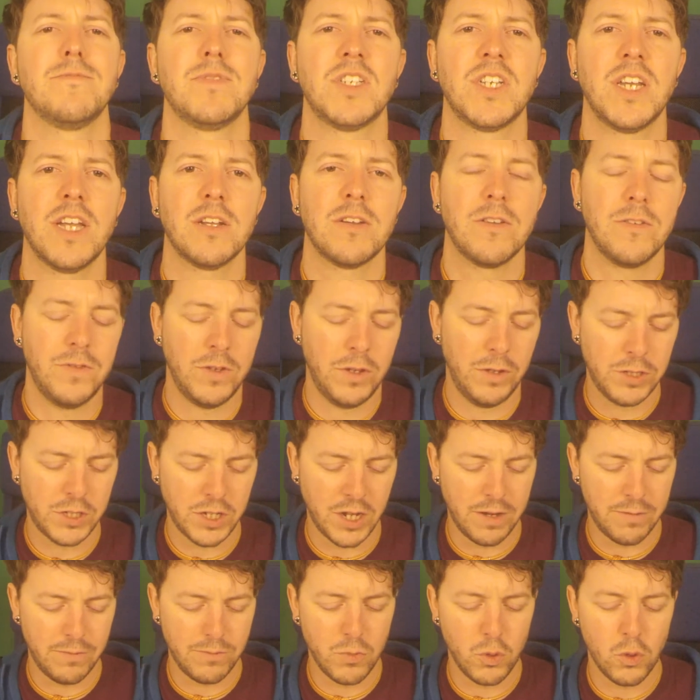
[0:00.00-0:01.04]
tech reviews
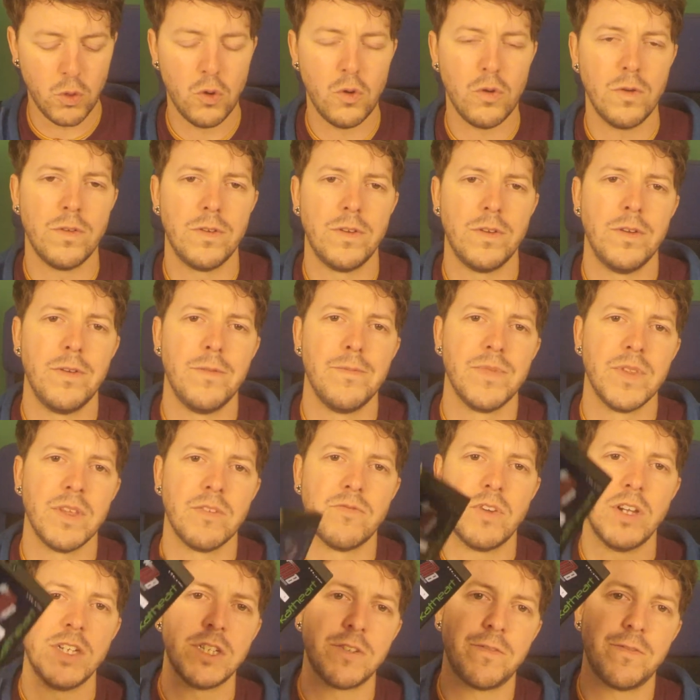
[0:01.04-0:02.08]
and more
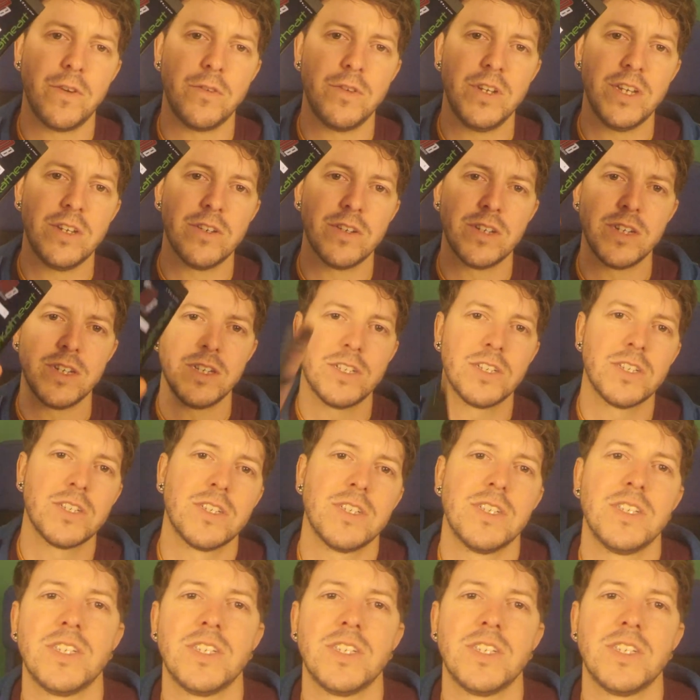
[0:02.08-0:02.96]
Razer phony goodness.